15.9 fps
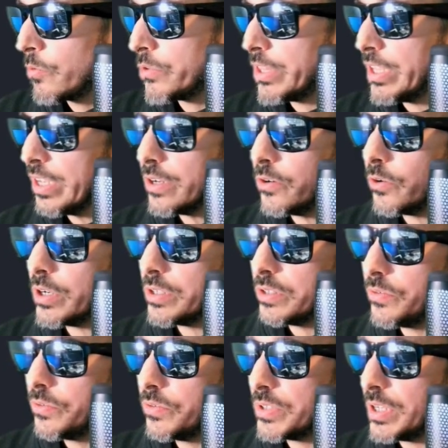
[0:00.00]
We're then going
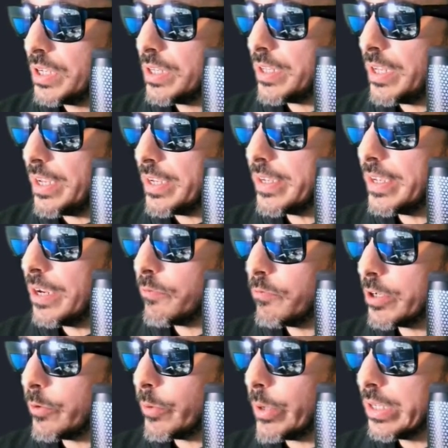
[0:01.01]
to send a GET
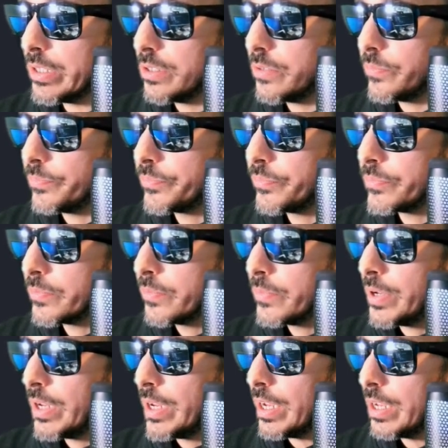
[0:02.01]
request
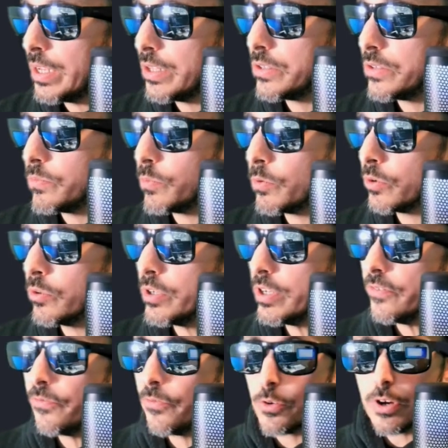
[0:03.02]
and we're
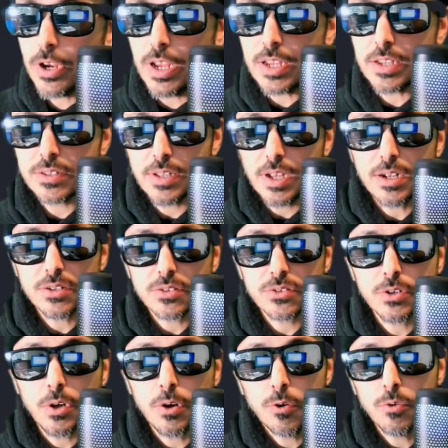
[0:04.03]
looking for a status
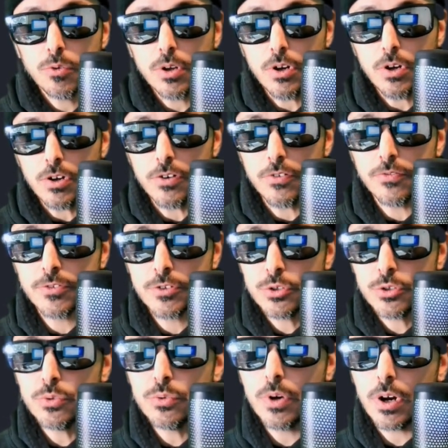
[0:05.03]
code of
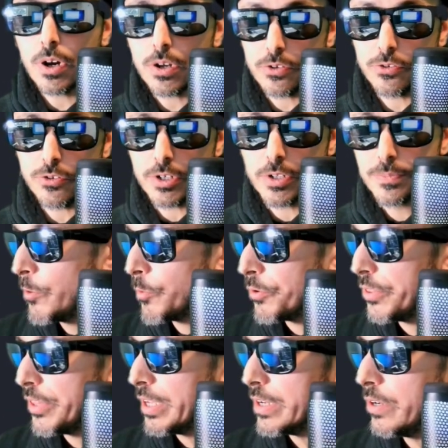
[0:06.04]
200. We're
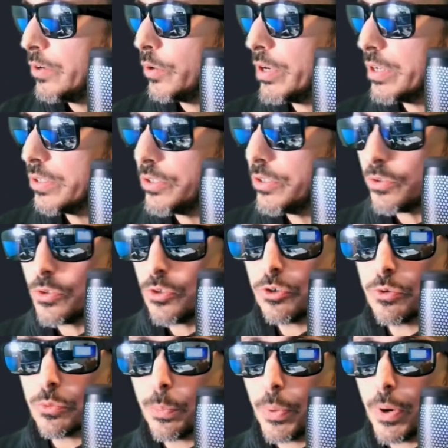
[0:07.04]
then going
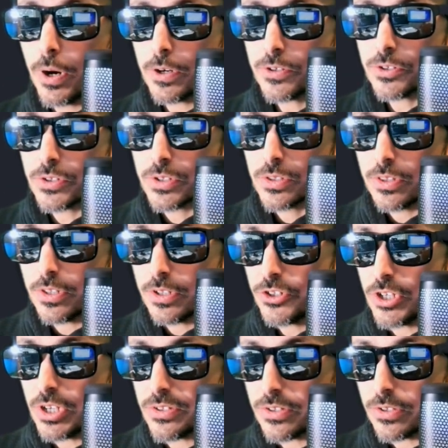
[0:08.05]
to parse the
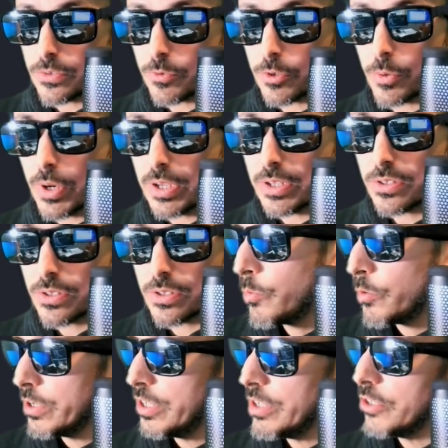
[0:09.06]
JSON request.
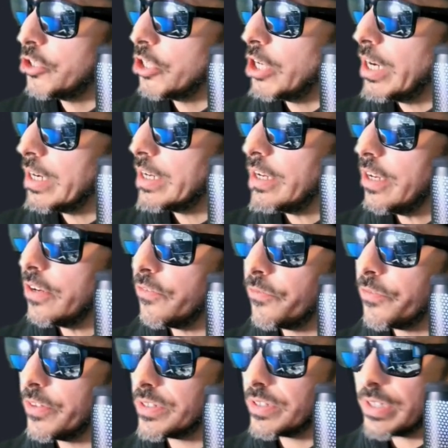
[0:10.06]
We're gonna check if
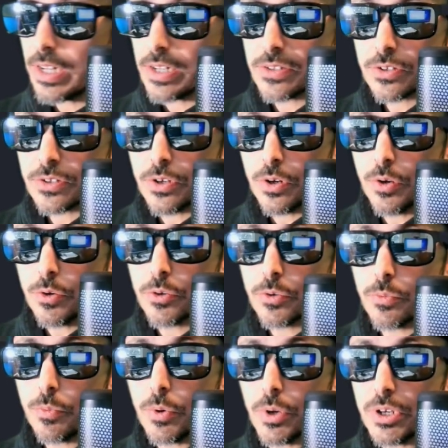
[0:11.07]
the status code
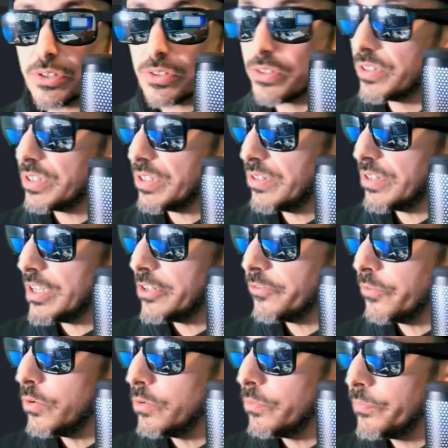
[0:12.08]
was
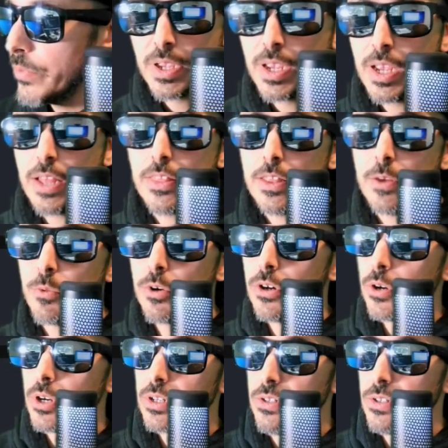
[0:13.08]
successful, and then we're
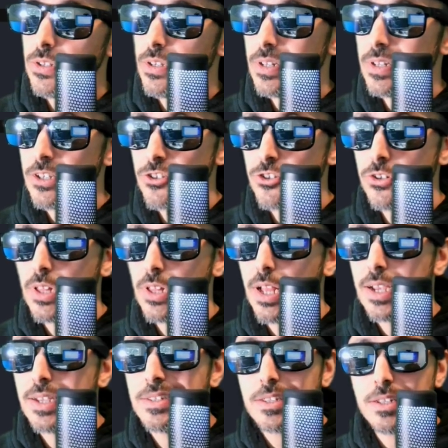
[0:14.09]
going to
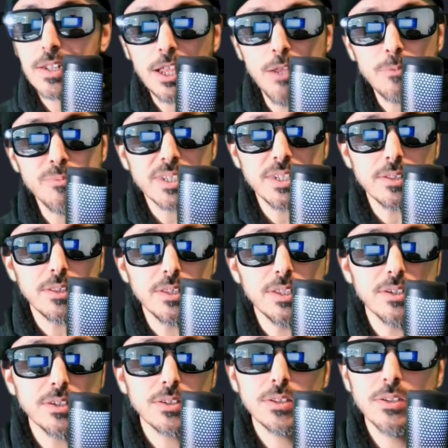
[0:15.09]
initialize an empty
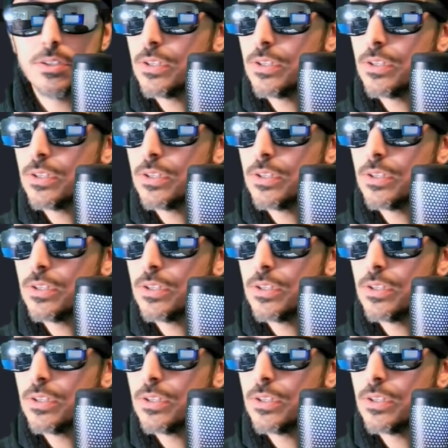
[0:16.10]
list